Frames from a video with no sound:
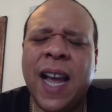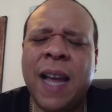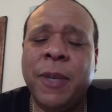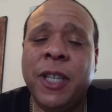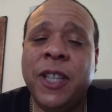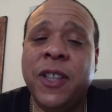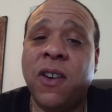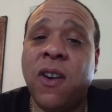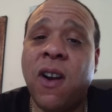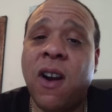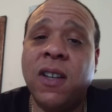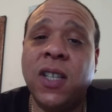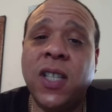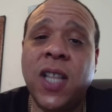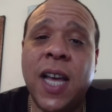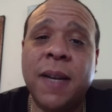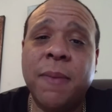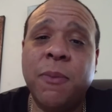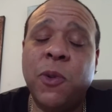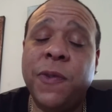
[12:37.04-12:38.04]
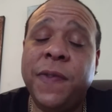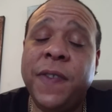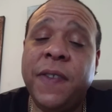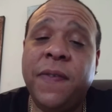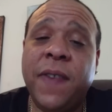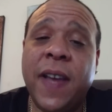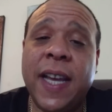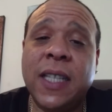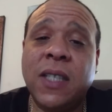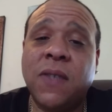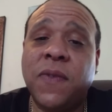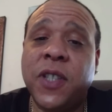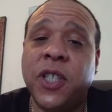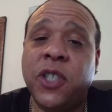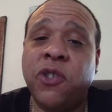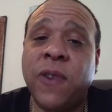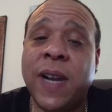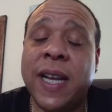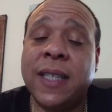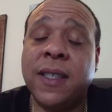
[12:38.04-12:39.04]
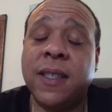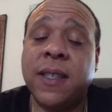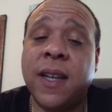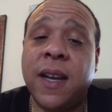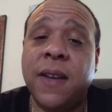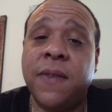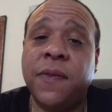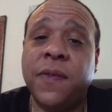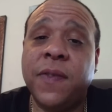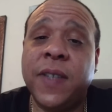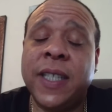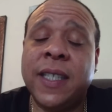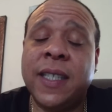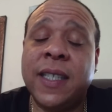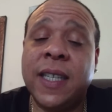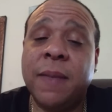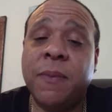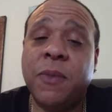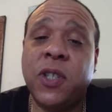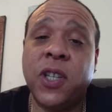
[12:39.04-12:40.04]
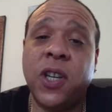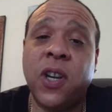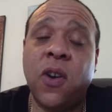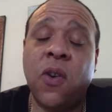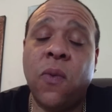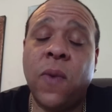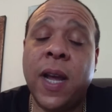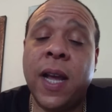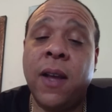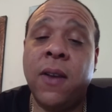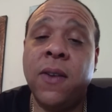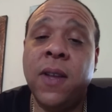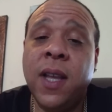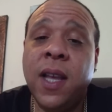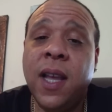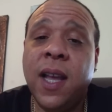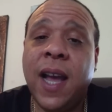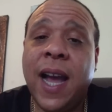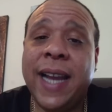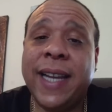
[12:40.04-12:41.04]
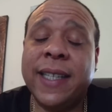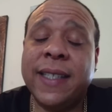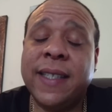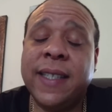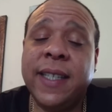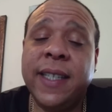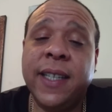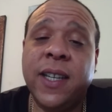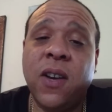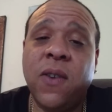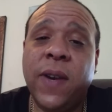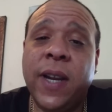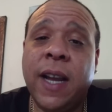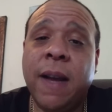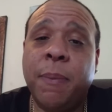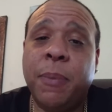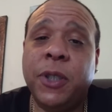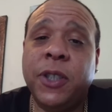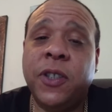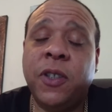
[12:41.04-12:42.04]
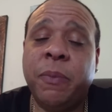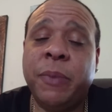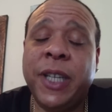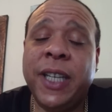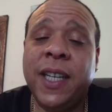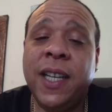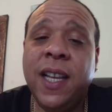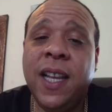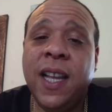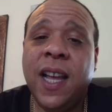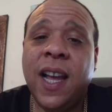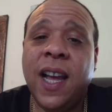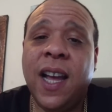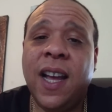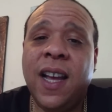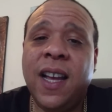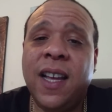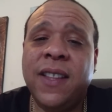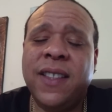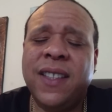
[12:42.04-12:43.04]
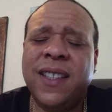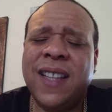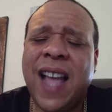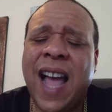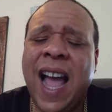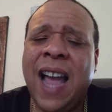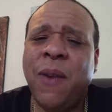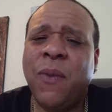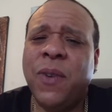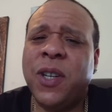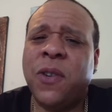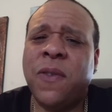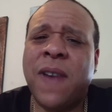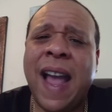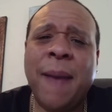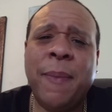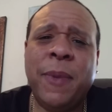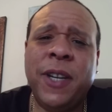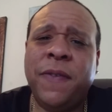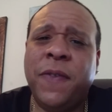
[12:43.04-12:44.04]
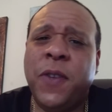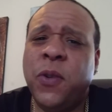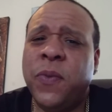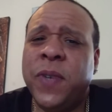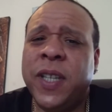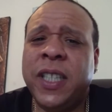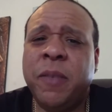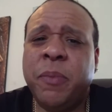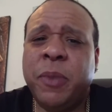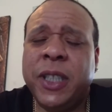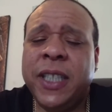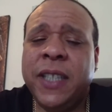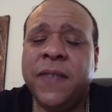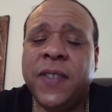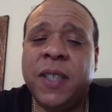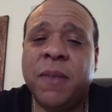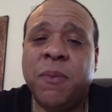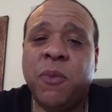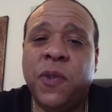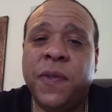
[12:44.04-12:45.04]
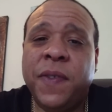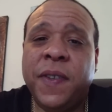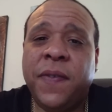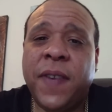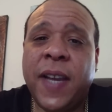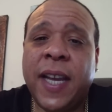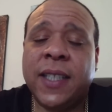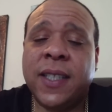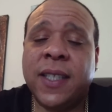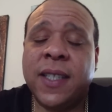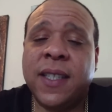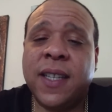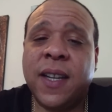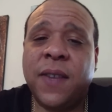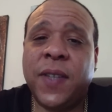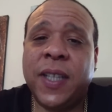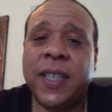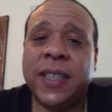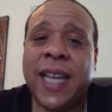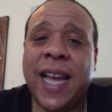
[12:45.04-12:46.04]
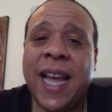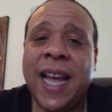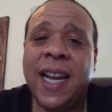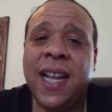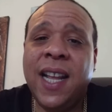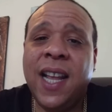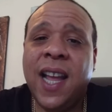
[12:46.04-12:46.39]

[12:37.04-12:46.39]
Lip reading: I mean, there are a lot of movie fans for the Dread stuff. It seems to go well. I could see it going up a little bit. I would grab it if you really believe in the movie fans and stuff like that.